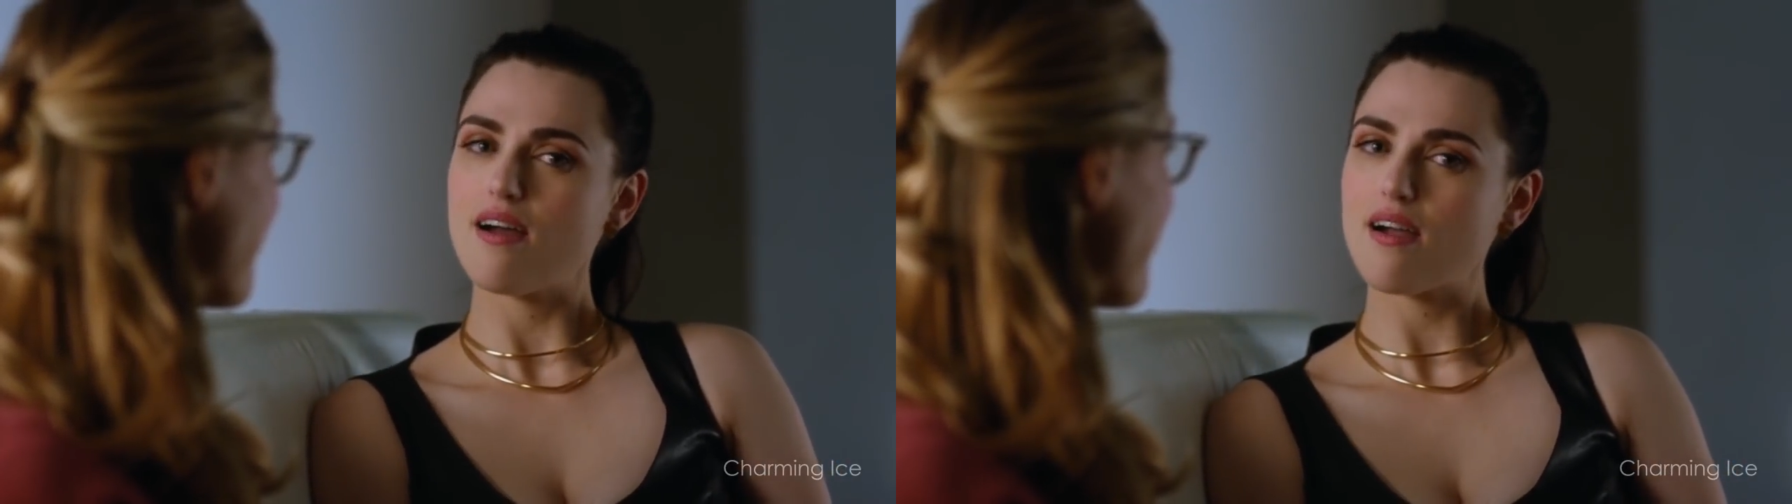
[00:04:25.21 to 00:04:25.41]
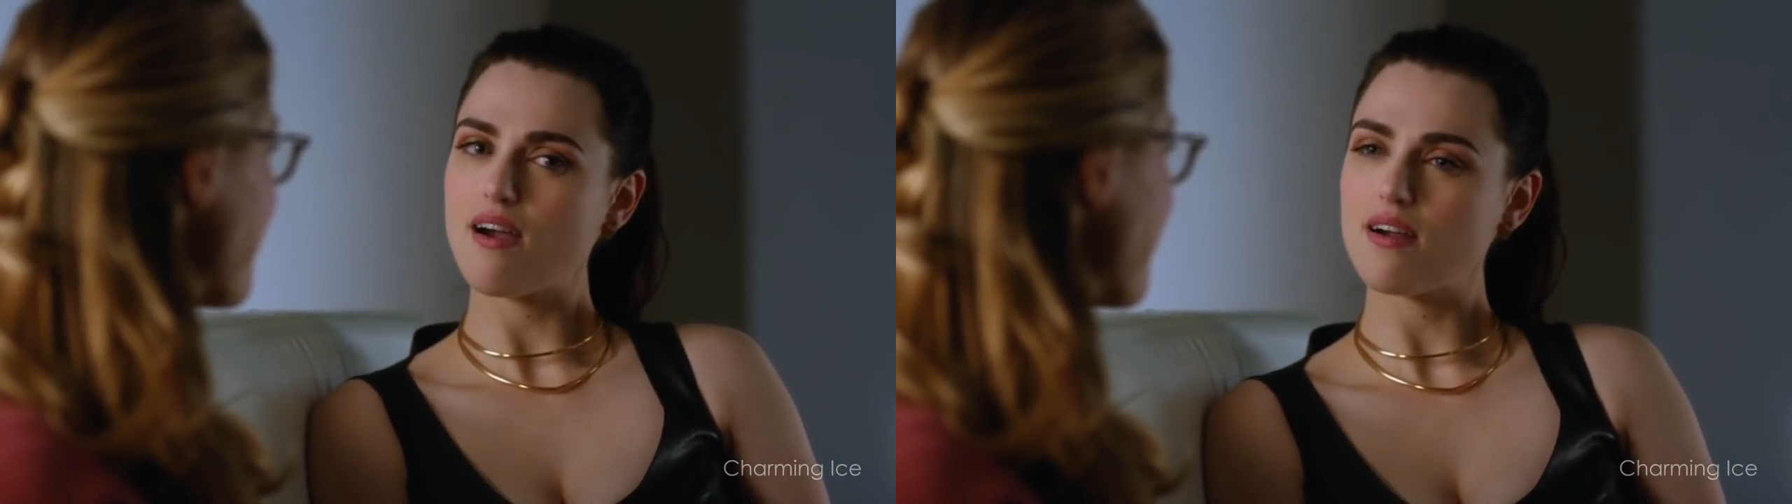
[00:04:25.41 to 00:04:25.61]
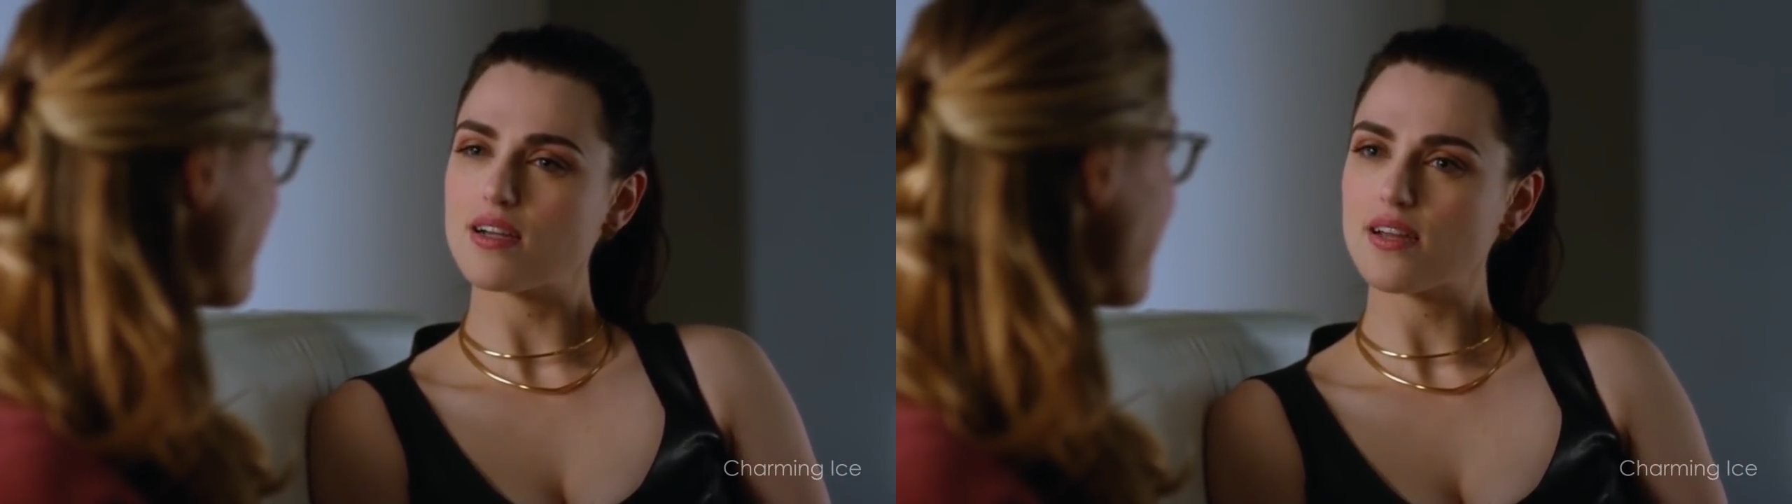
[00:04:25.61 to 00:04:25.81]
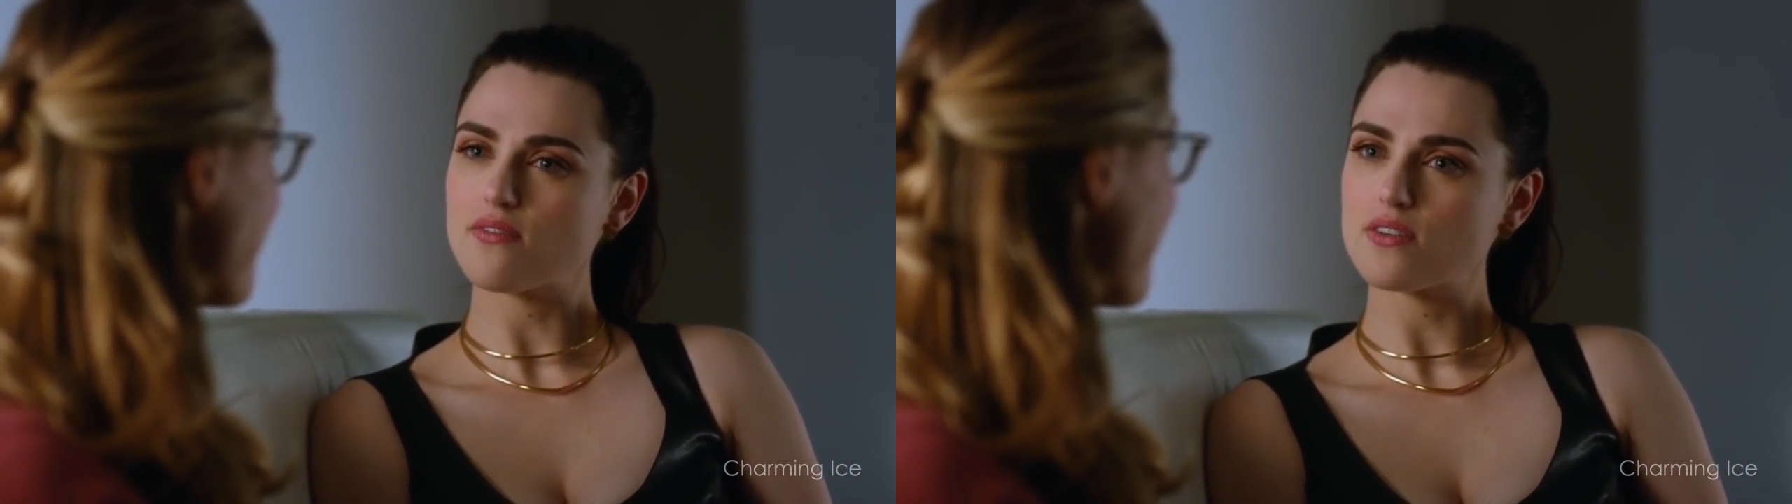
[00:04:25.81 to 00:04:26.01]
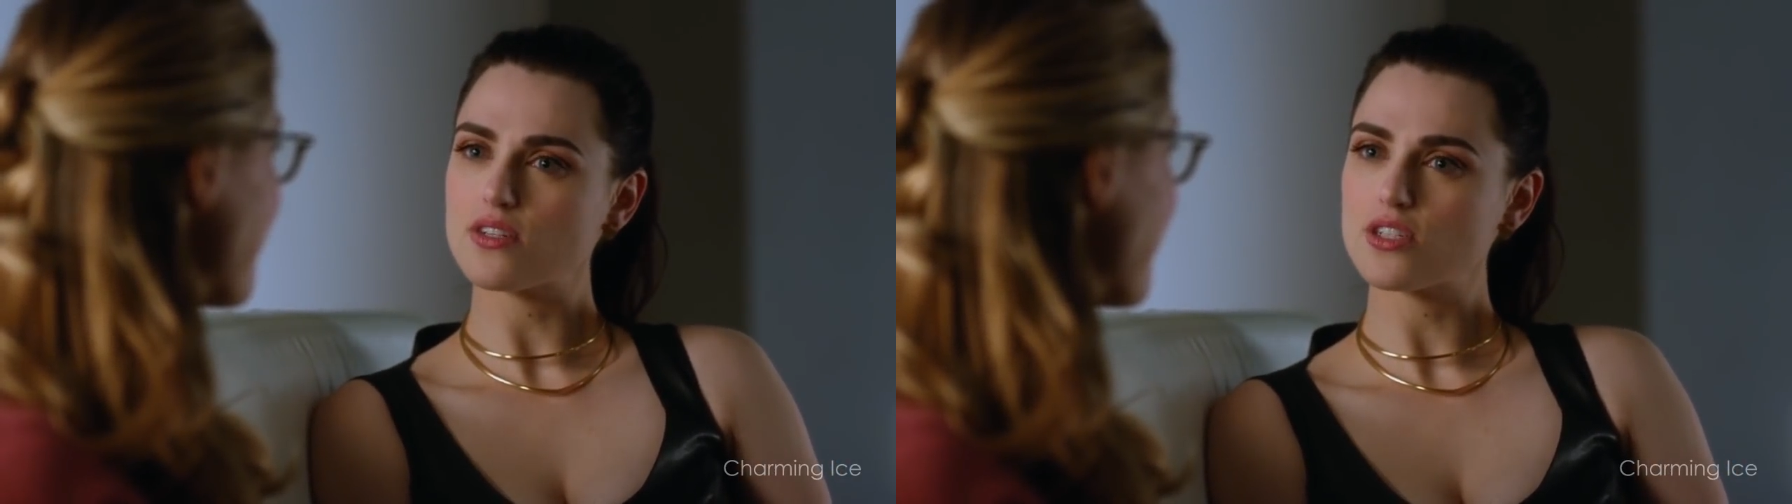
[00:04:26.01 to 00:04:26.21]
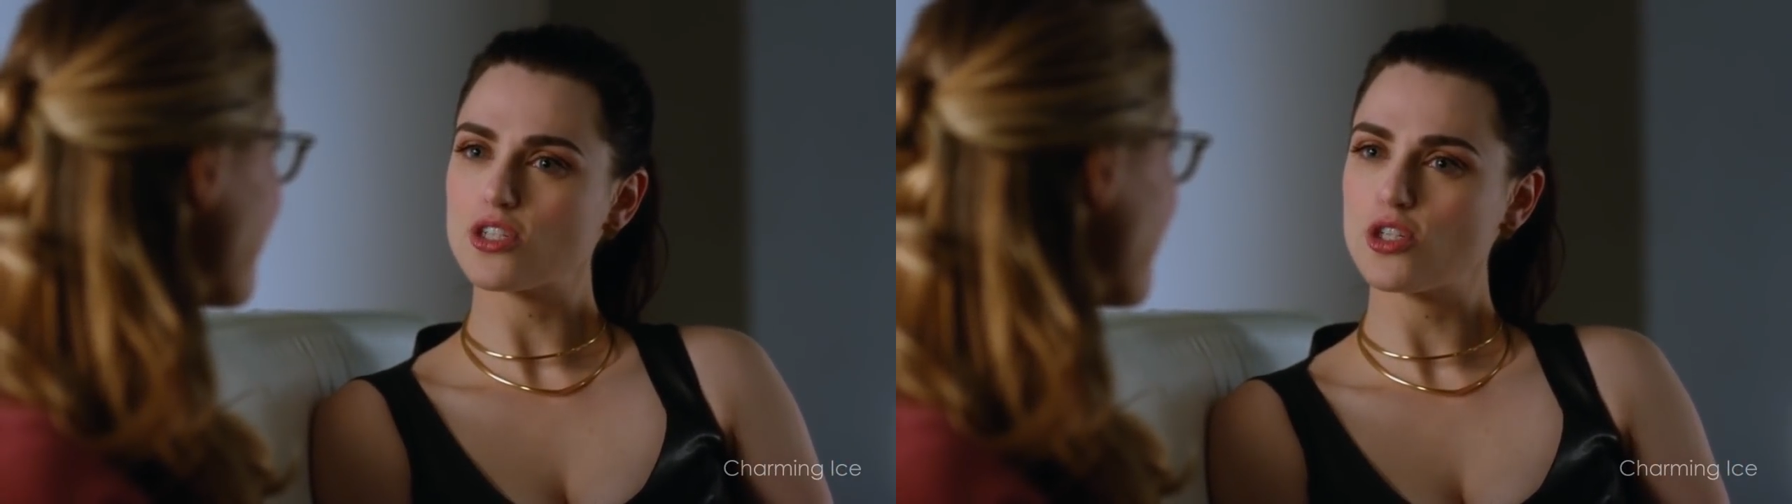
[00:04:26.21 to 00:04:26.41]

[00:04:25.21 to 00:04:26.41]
Sanvers,